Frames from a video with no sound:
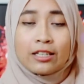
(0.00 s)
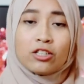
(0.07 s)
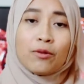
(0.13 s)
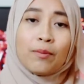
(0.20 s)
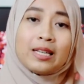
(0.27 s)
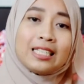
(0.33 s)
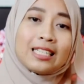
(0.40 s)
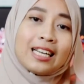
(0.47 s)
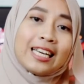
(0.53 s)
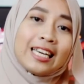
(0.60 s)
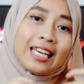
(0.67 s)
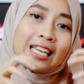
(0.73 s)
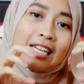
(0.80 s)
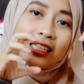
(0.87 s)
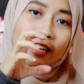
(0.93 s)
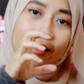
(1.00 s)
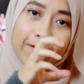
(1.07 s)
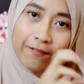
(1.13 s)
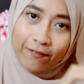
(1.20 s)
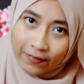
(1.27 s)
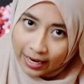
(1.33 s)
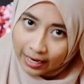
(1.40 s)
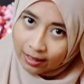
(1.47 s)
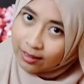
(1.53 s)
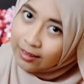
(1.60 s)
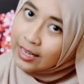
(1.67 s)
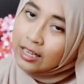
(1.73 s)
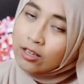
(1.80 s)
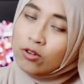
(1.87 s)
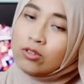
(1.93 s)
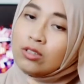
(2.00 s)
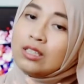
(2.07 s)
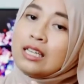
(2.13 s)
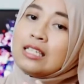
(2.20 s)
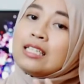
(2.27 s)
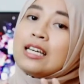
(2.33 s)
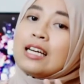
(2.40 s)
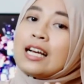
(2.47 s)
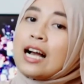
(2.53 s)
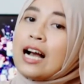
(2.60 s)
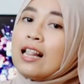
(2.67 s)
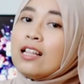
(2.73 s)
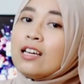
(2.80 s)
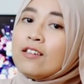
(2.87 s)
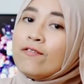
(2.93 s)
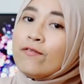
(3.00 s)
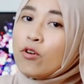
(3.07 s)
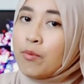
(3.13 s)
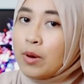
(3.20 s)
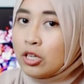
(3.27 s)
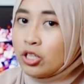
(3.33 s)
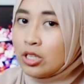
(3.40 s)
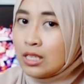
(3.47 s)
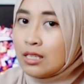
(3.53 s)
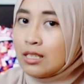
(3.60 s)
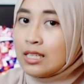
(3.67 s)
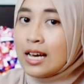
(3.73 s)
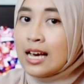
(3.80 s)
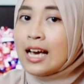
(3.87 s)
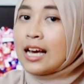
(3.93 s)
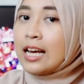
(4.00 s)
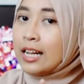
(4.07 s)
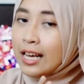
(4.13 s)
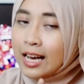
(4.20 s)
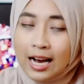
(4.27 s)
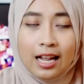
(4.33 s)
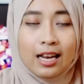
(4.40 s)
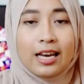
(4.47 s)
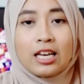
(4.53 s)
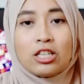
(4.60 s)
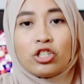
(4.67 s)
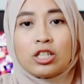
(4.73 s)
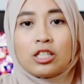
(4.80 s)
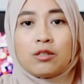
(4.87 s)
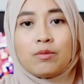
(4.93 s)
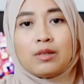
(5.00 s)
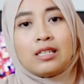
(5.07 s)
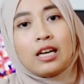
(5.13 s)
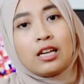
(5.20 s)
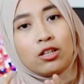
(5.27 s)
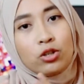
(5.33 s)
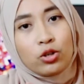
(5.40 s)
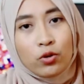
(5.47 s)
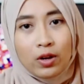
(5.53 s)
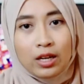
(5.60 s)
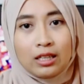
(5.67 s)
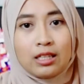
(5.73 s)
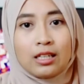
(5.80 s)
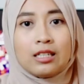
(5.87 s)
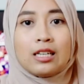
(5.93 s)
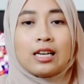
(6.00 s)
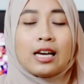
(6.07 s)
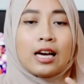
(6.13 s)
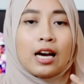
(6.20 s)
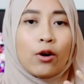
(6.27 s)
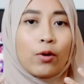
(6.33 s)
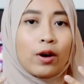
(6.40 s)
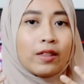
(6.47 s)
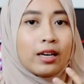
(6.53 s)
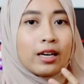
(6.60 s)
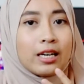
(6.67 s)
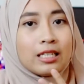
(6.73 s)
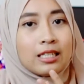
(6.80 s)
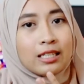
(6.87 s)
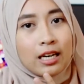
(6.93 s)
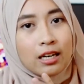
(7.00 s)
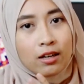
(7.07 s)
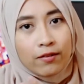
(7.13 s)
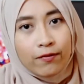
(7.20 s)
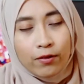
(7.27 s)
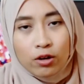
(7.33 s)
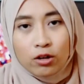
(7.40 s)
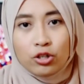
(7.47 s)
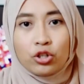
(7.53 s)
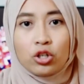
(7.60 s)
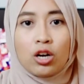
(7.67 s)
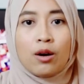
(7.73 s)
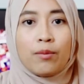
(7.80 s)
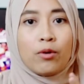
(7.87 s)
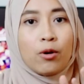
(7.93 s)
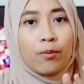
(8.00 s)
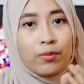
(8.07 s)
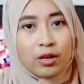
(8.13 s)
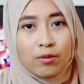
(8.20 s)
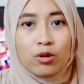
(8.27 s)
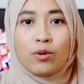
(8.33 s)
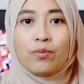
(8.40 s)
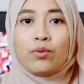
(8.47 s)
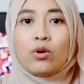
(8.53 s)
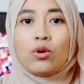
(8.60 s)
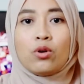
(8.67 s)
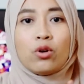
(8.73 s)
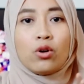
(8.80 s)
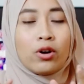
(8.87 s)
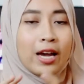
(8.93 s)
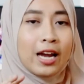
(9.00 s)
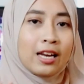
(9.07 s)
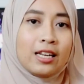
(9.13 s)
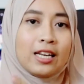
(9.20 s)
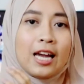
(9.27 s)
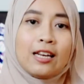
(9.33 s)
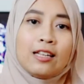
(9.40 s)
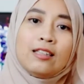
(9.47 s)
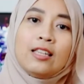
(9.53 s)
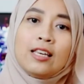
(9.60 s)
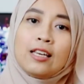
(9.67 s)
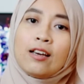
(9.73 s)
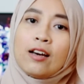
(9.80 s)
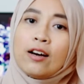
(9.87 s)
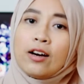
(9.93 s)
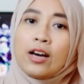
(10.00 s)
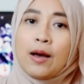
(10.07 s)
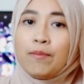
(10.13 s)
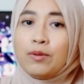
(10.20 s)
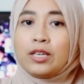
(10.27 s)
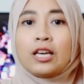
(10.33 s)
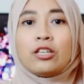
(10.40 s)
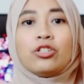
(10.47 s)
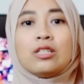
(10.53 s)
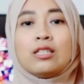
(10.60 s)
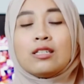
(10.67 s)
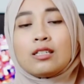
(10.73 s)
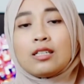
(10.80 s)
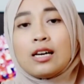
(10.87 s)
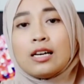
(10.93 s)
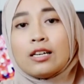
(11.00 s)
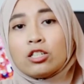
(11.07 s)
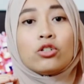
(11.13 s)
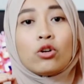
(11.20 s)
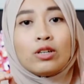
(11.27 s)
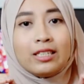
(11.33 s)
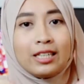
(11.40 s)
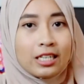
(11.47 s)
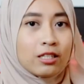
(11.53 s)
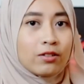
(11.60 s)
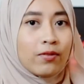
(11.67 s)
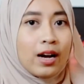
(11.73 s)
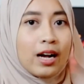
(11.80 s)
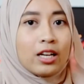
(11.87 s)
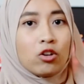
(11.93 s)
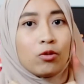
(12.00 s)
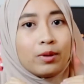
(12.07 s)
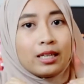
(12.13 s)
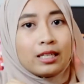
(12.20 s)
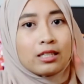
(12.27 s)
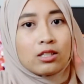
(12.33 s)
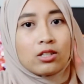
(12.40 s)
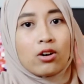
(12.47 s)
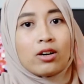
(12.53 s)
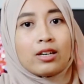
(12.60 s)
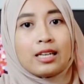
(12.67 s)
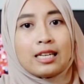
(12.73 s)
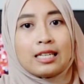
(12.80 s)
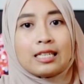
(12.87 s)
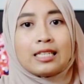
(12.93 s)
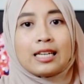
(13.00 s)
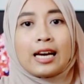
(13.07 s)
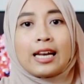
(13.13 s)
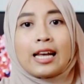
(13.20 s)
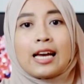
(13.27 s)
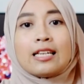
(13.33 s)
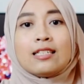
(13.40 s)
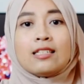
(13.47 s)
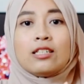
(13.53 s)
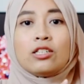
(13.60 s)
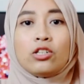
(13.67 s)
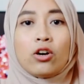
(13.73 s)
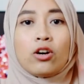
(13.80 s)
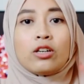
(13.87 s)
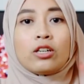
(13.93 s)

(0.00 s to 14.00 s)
So basically it is a file that contains a color information, the color adjustment that you created, whether inside a Photoshop or Premiere Pro or any editing applications. So this file, it will be stored inside as a